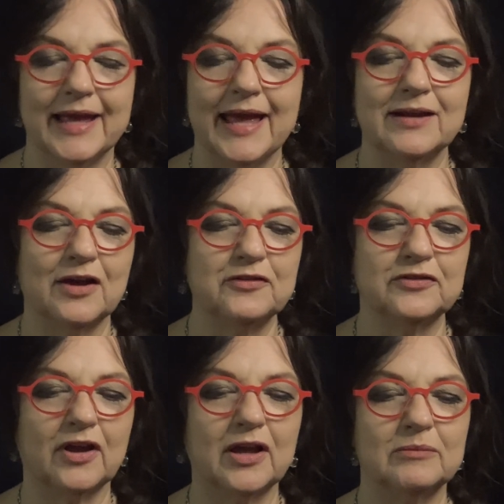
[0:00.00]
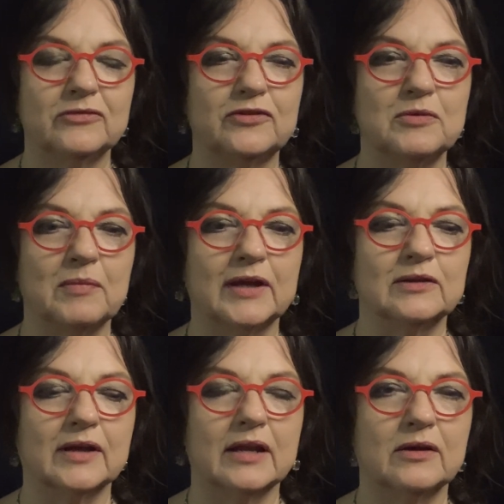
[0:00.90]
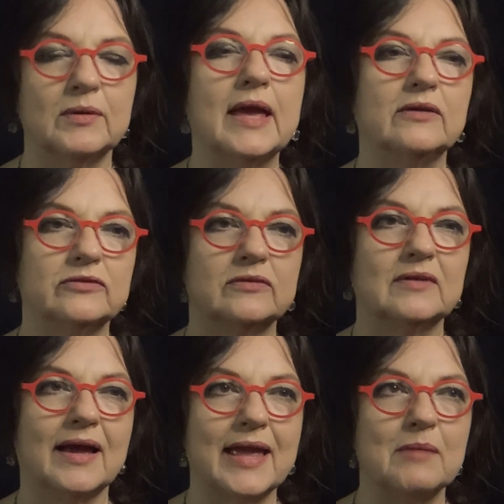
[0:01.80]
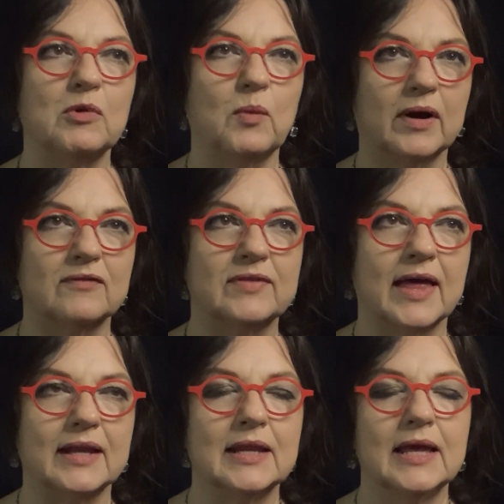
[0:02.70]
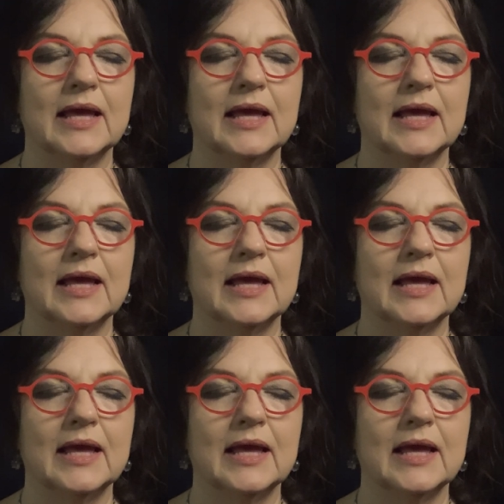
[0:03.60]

And other times you might look at it and go, yes, I am aware of that.